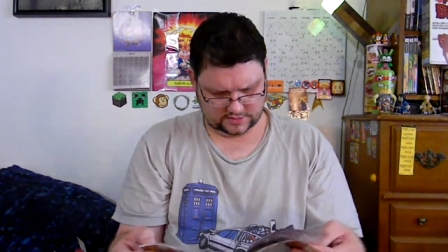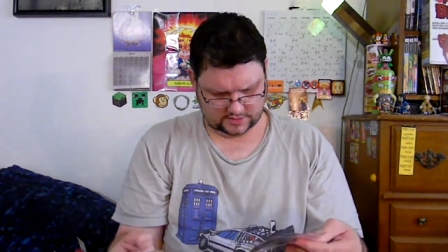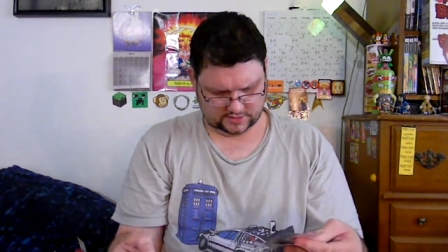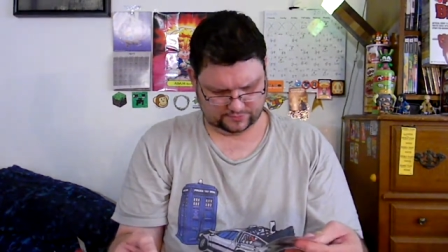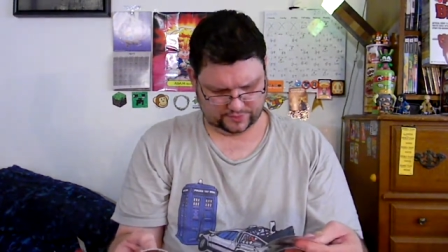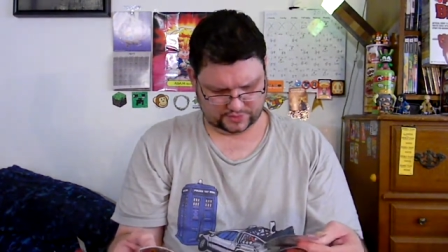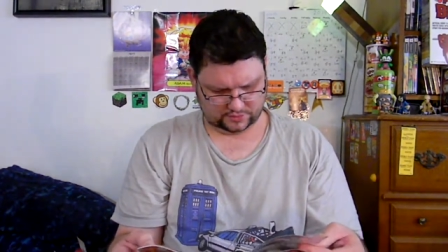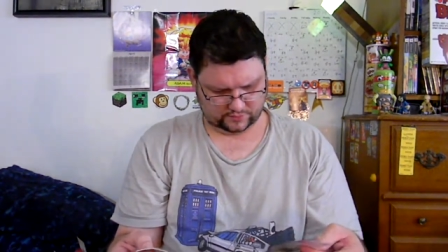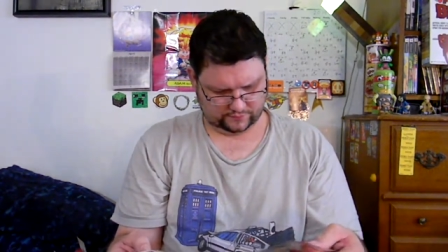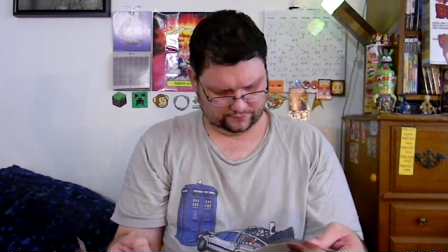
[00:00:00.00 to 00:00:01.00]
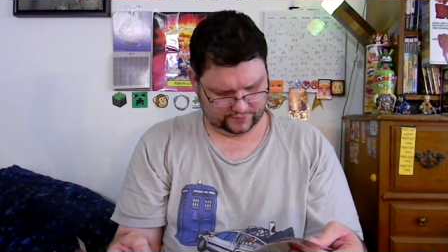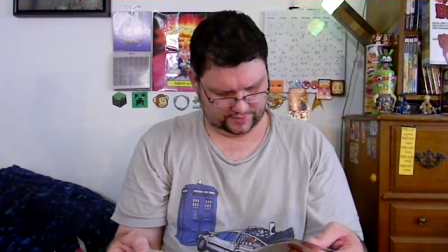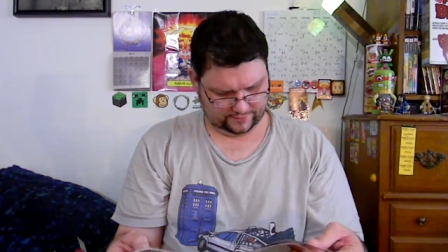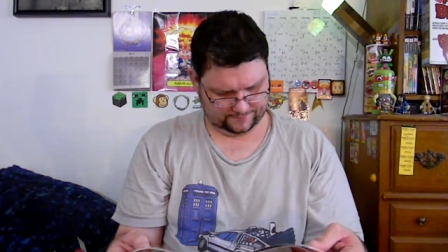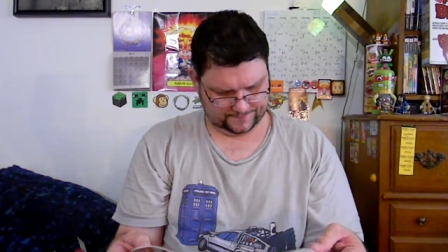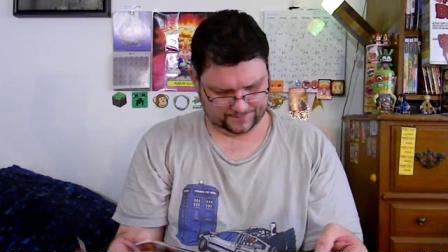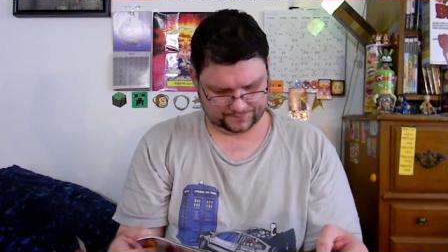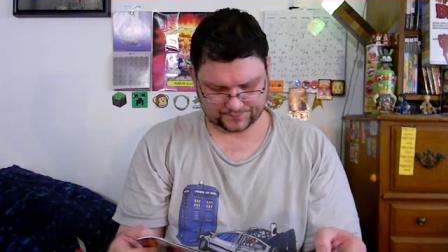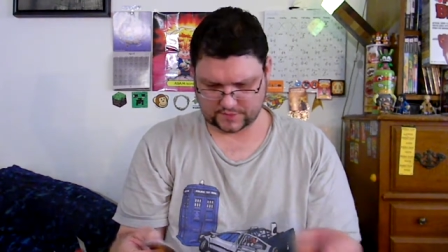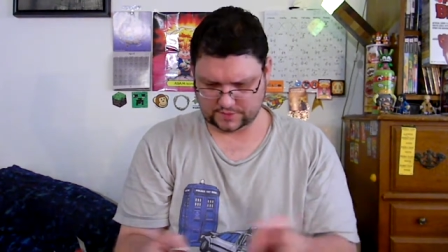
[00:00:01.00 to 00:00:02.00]
a picture of um,
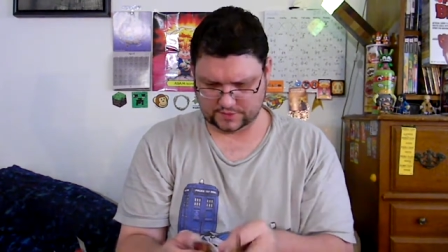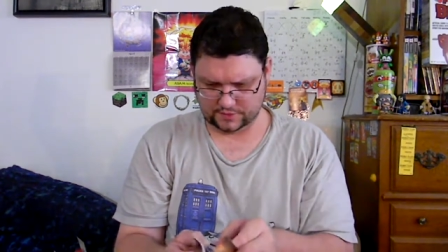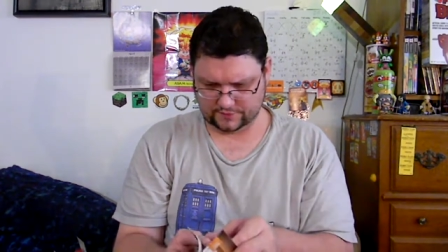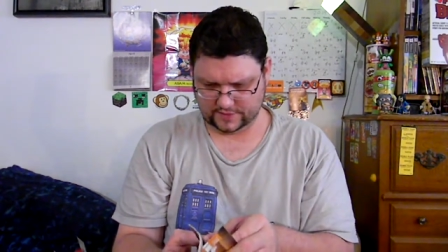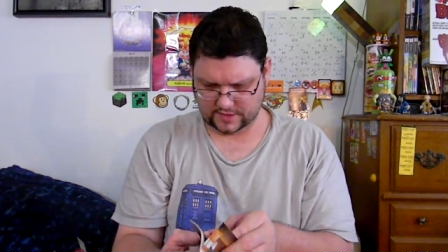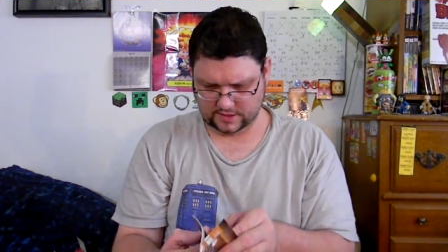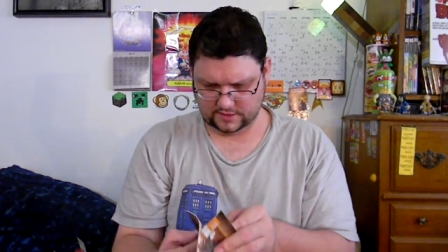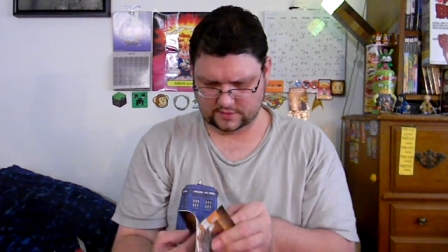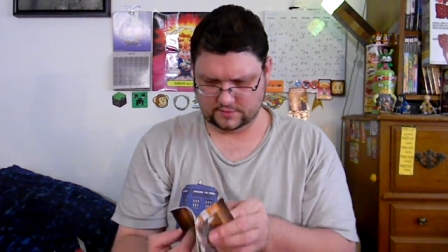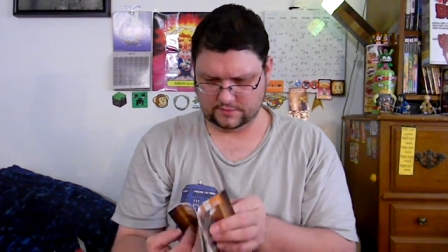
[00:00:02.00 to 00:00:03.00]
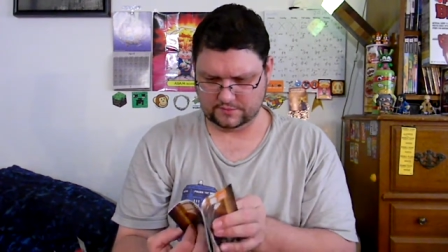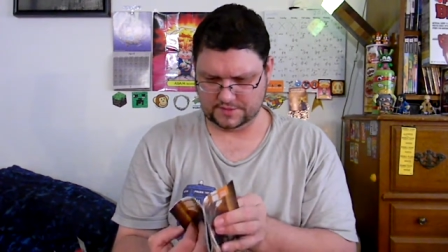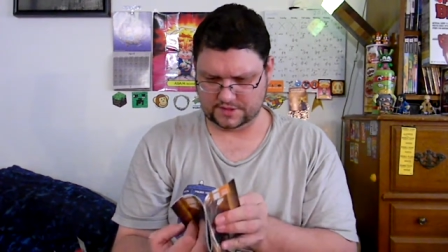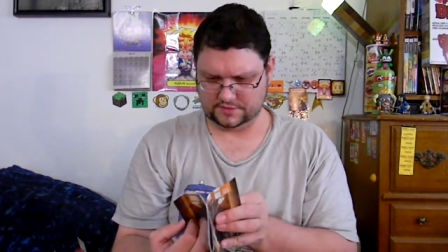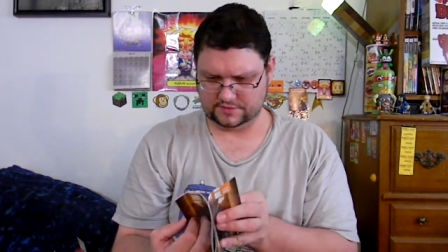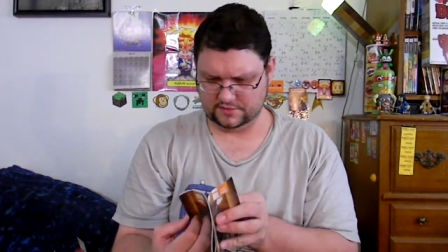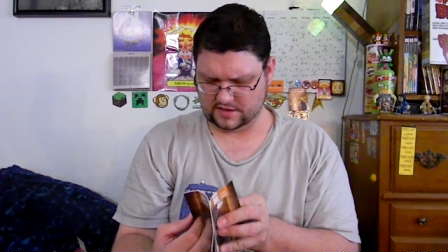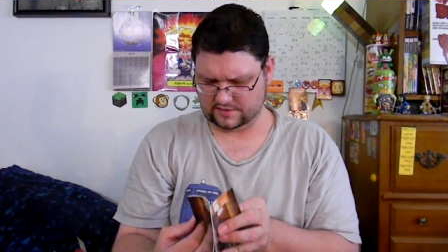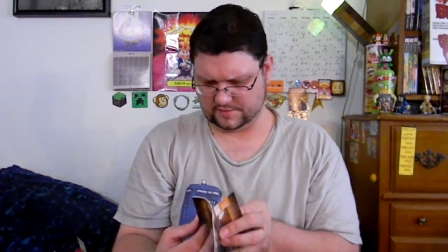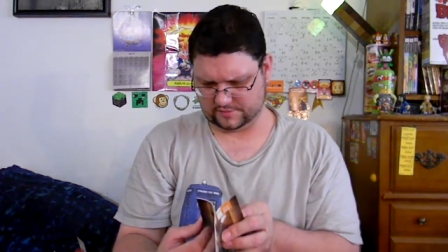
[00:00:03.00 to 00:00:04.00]
the Dovahkiin, which I do
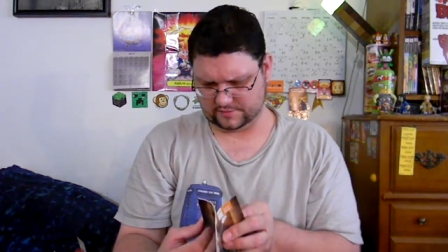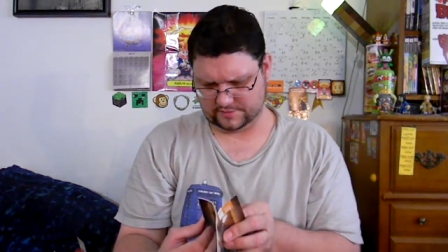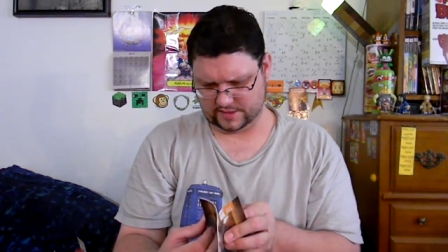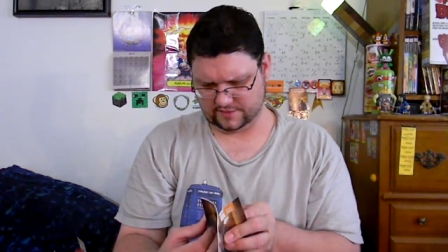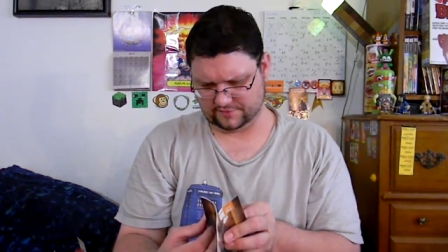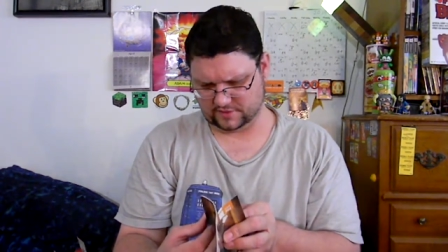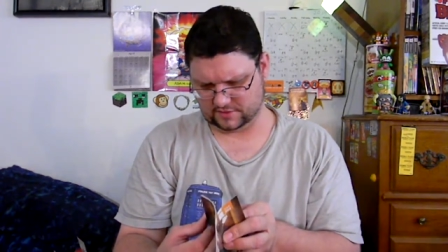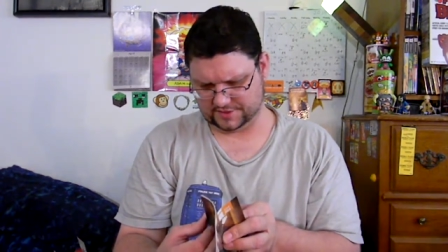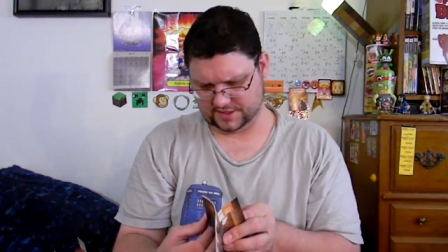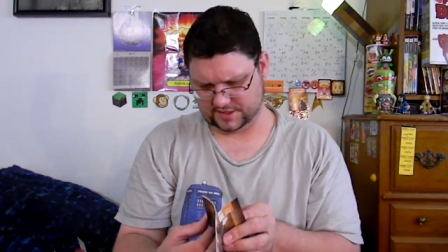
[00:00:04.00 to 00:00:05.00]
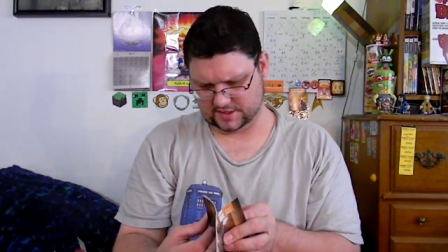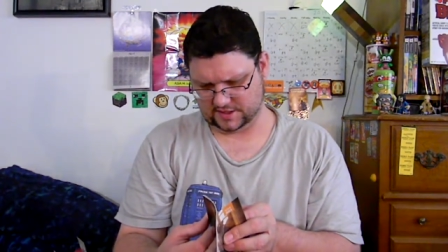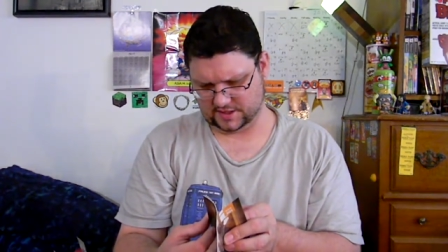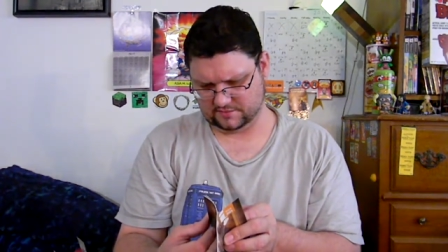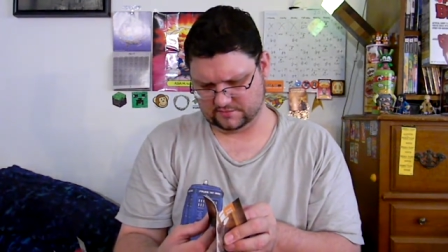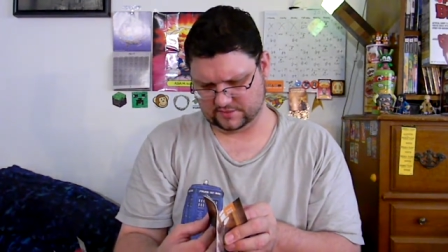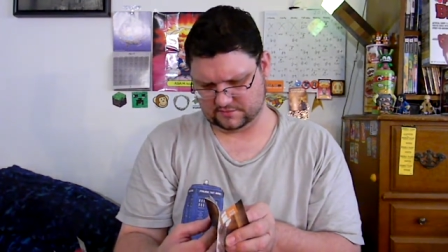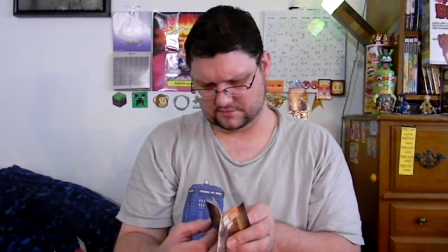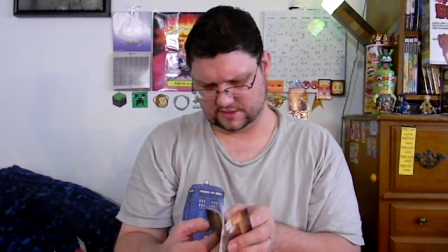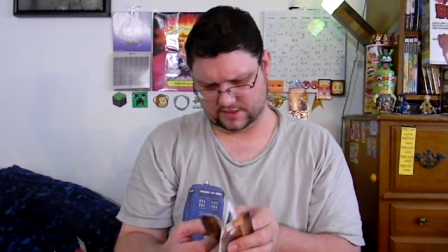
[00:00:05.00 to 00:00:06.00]
not remember him being ever called that in the game, but
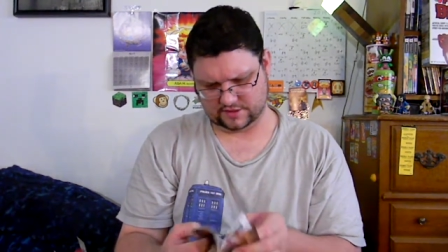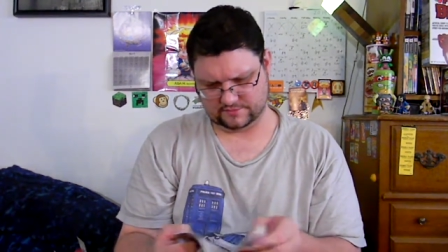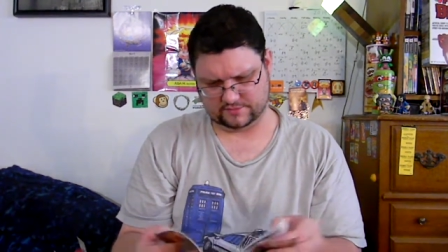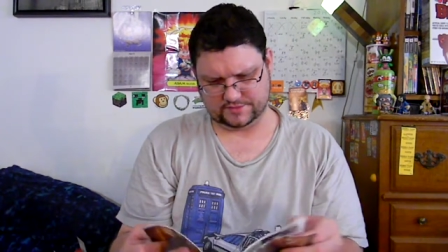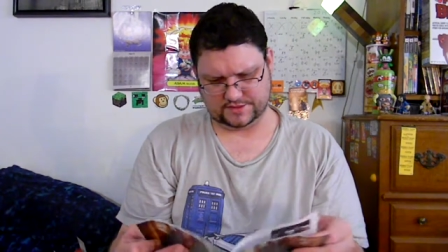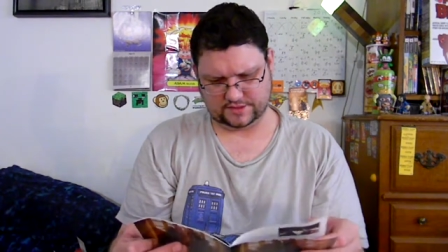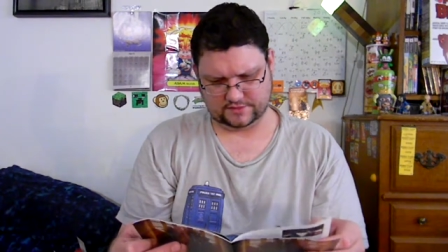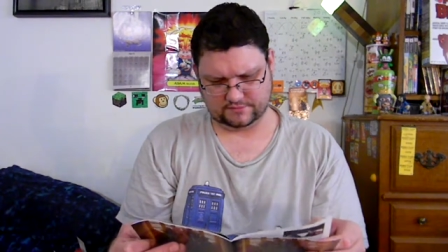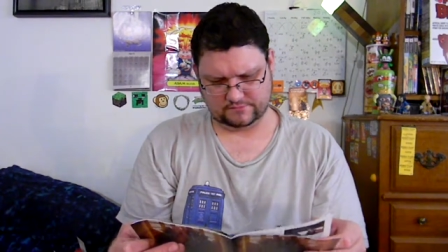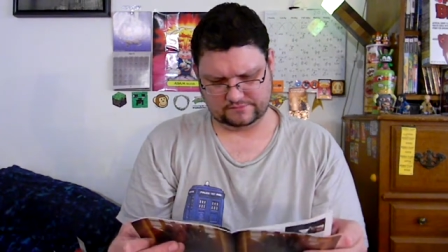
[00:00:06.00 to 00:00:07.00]
I could be mistaken.